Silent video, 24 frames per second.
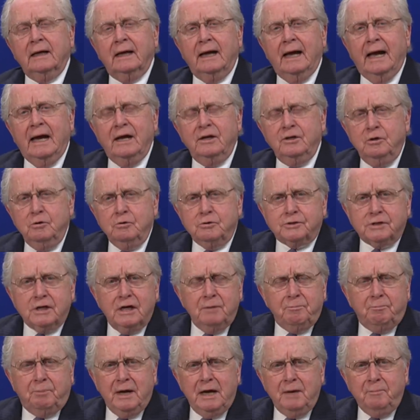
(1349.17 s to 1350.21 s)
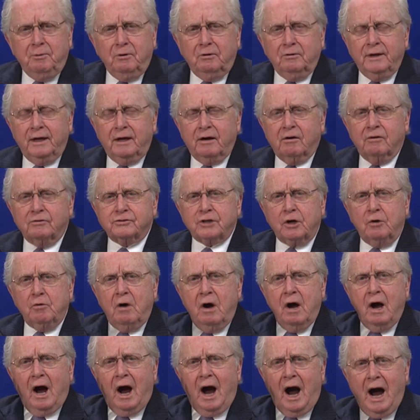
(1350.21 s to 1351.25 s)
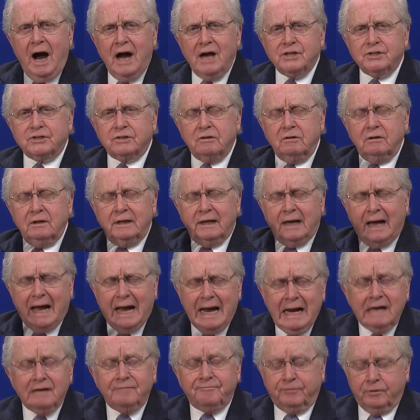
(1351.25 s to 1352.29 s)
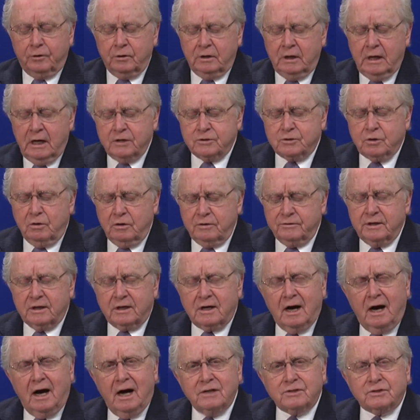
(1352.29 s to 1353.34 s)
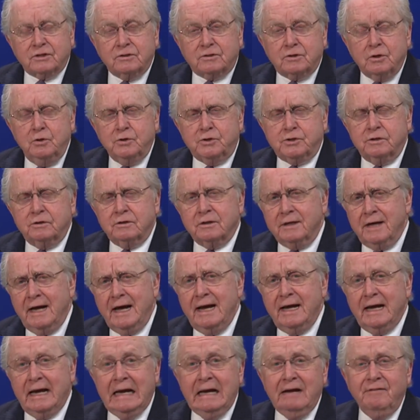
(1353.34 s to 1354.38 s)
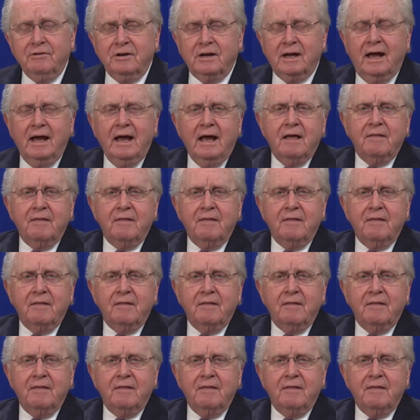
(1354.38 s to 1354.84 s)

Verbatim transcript: And you see people that are so hostile and hateful toward the Constitution today, even uh,